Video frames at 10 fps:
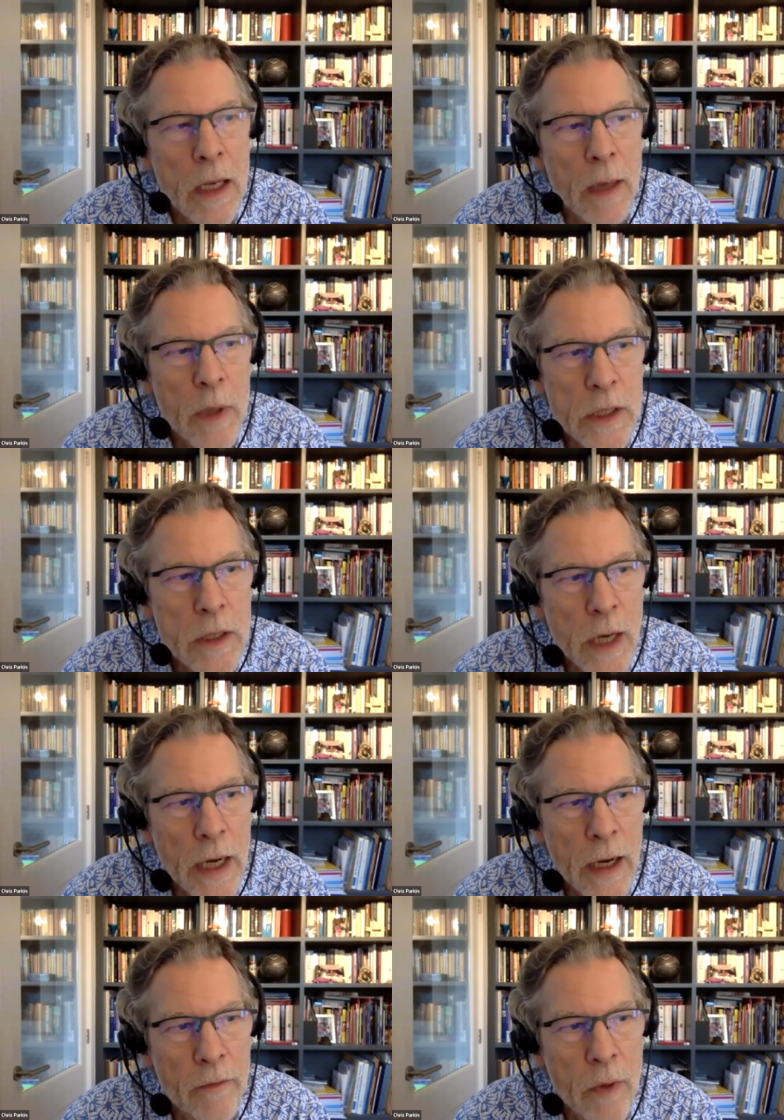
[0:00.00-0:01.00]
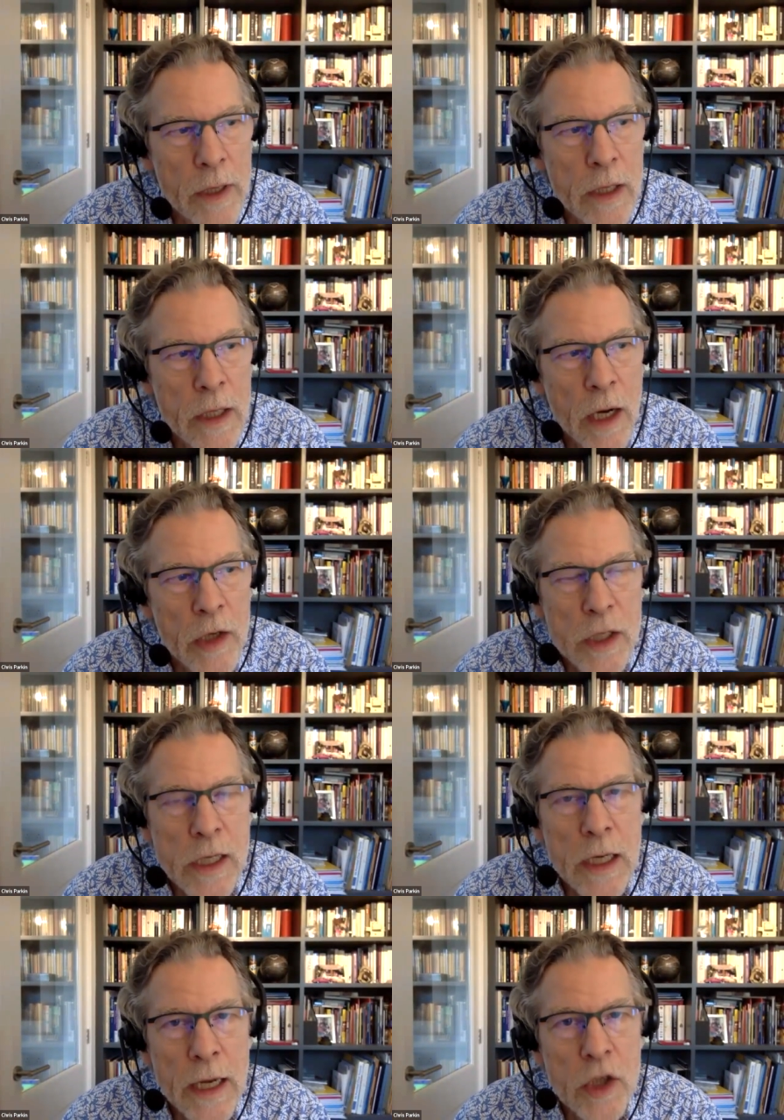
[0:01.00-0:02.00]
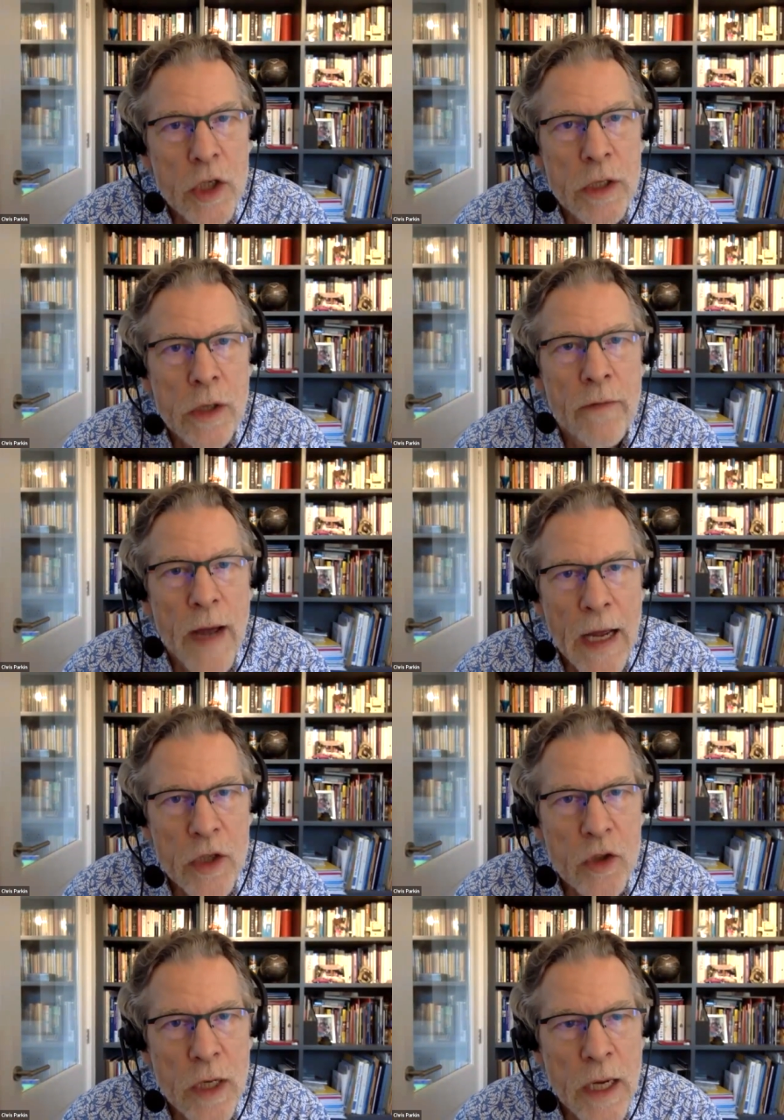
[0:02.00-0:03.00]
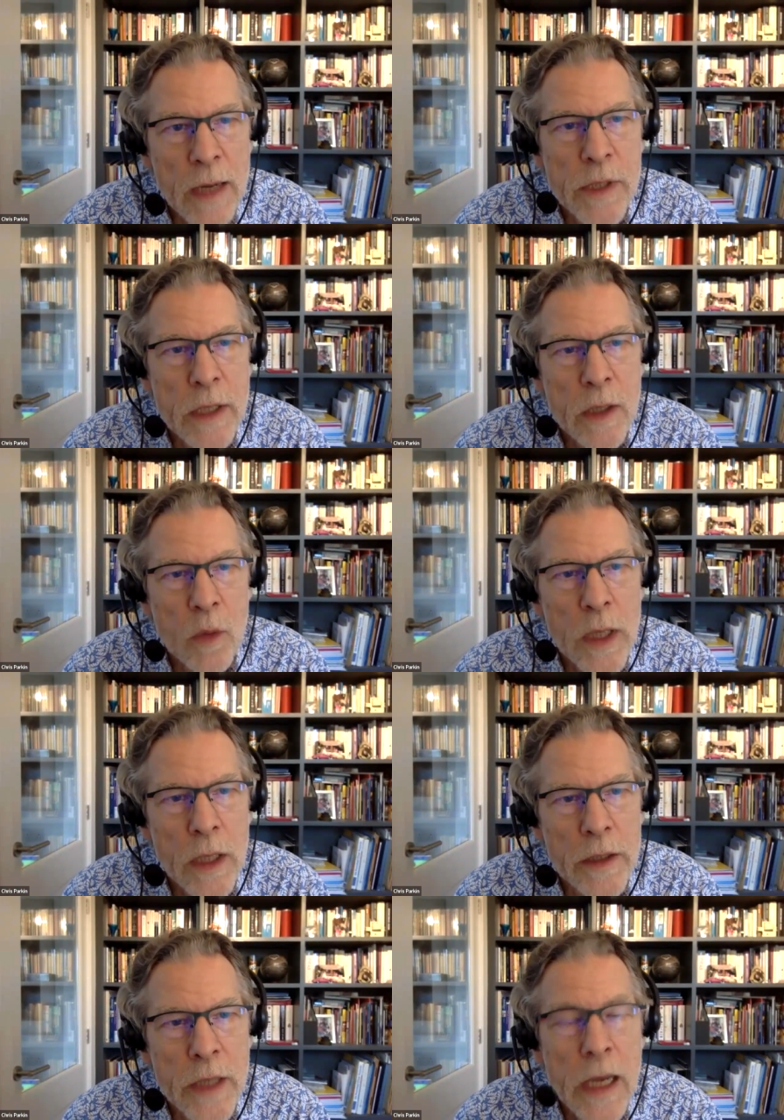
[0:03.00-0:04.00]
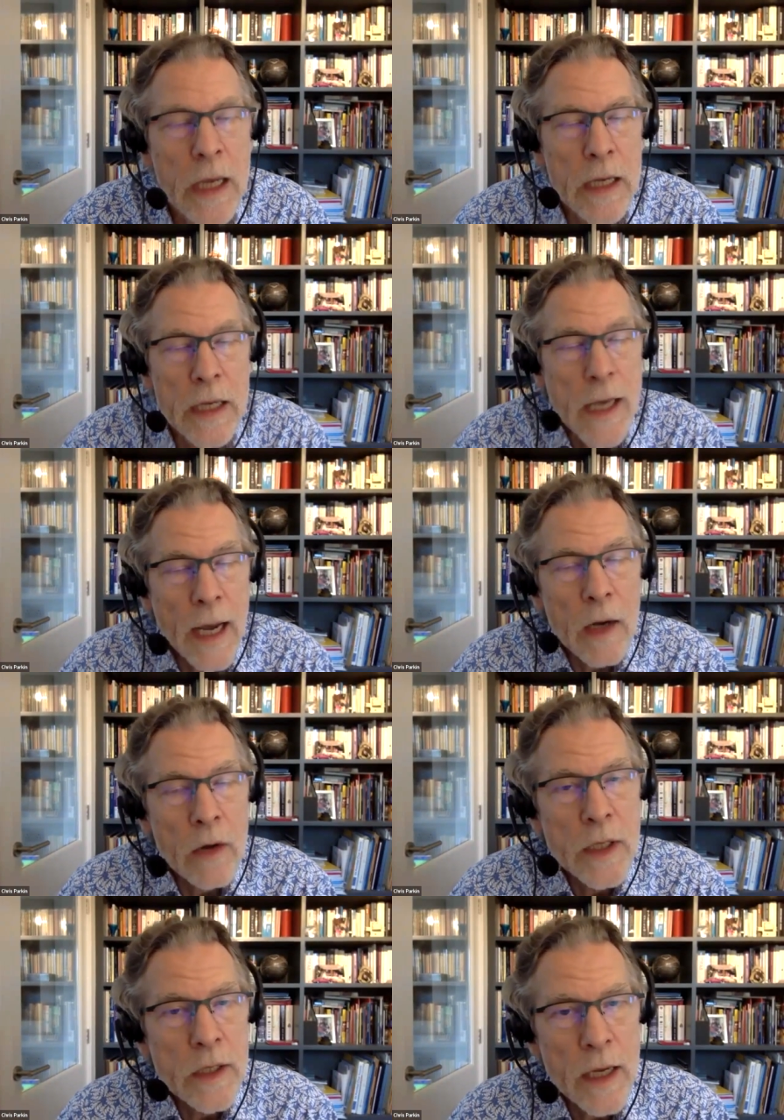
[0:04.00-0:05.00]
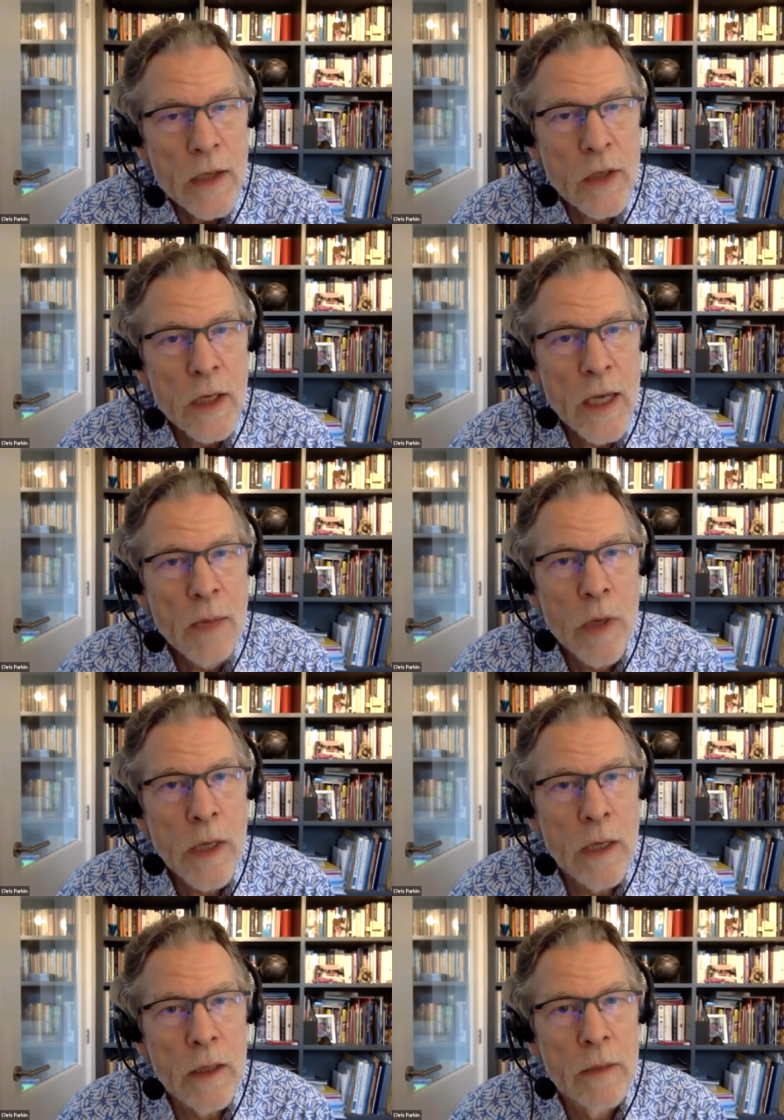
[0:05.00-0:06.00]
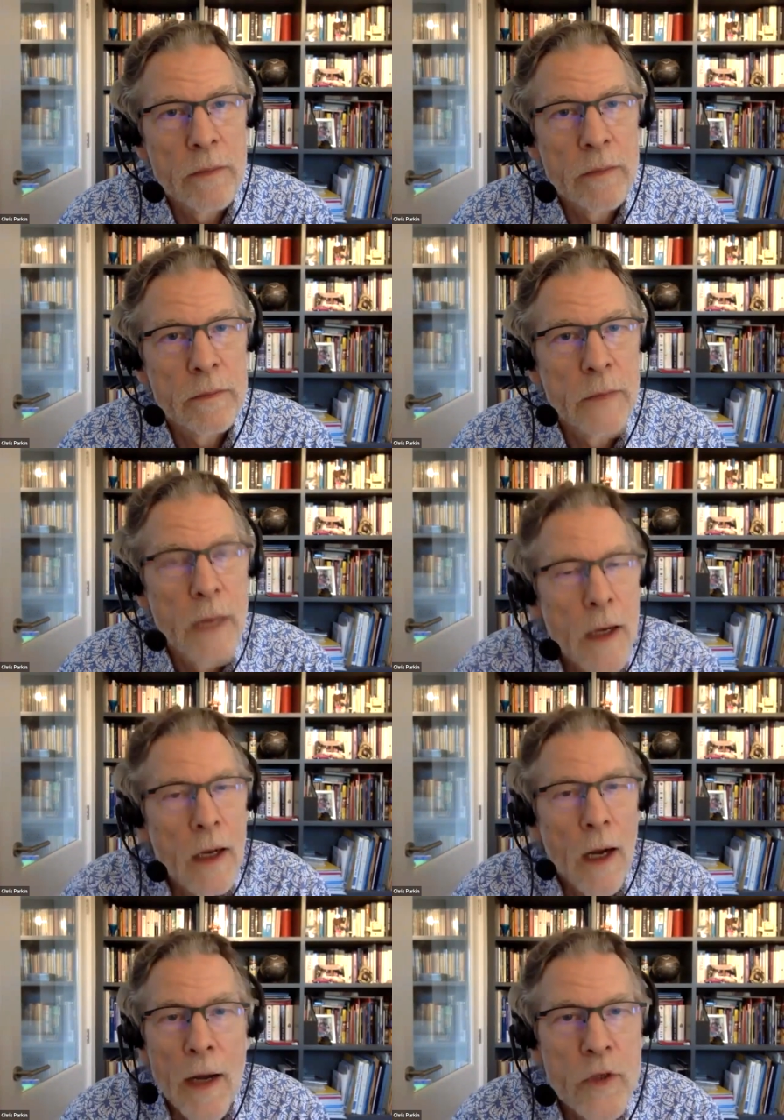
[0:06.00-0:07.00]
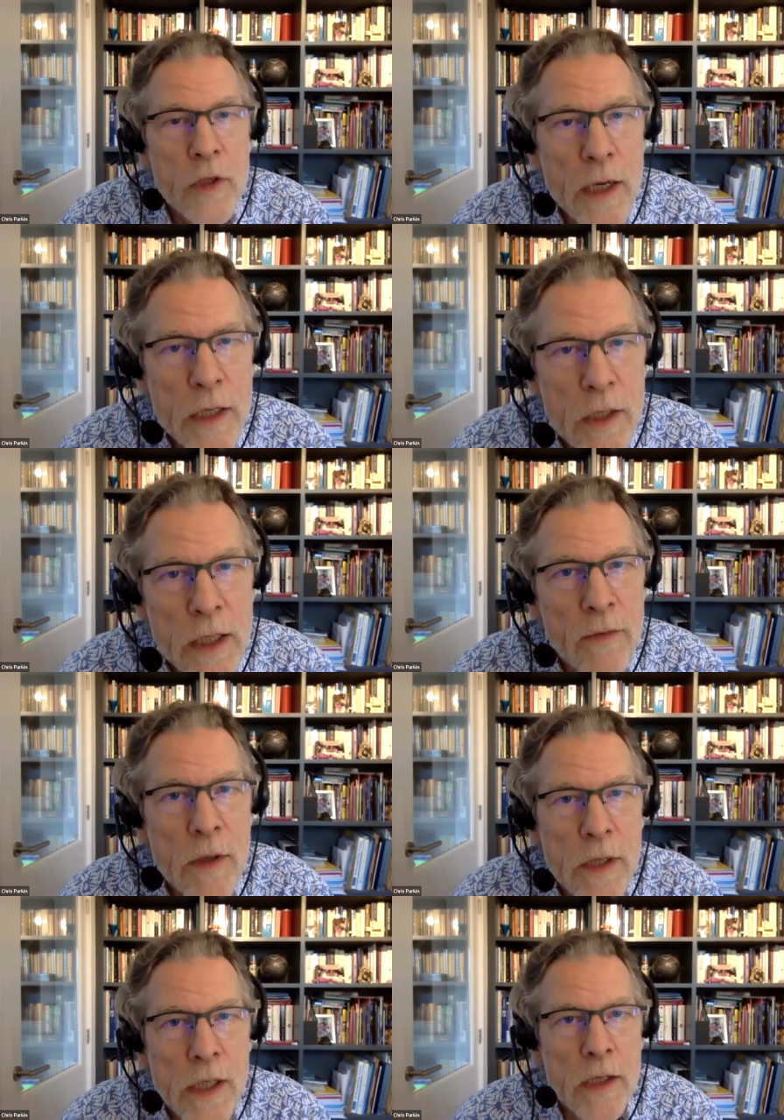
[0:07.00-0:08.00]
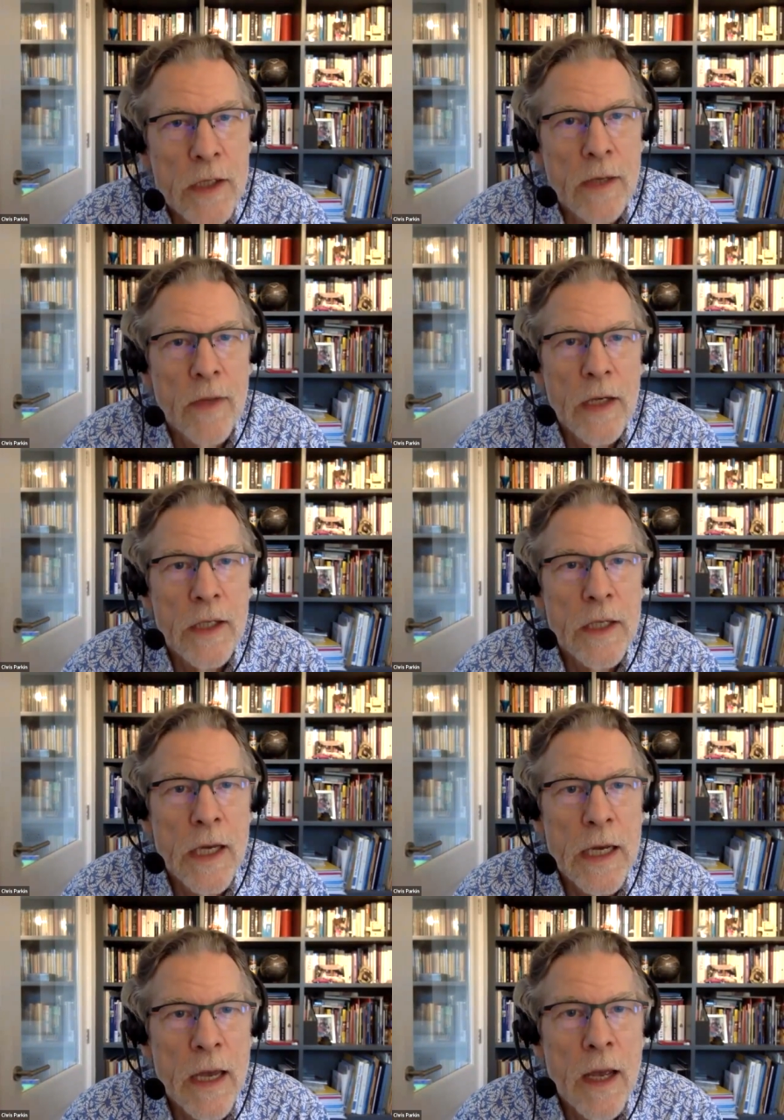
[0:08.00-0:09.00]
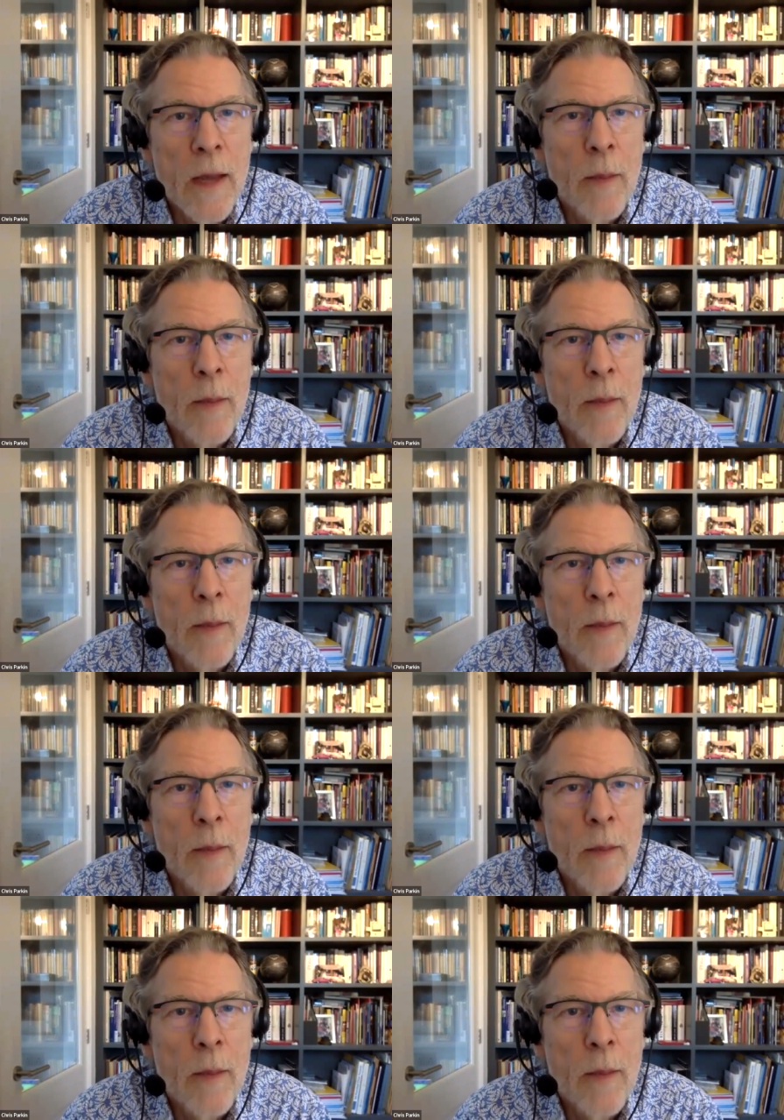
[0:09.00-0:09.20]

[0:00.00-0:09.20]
and we do have one of the largest collections of astrolabes in the world, is how does an astrolabe work? I've tried to give you a sense of that today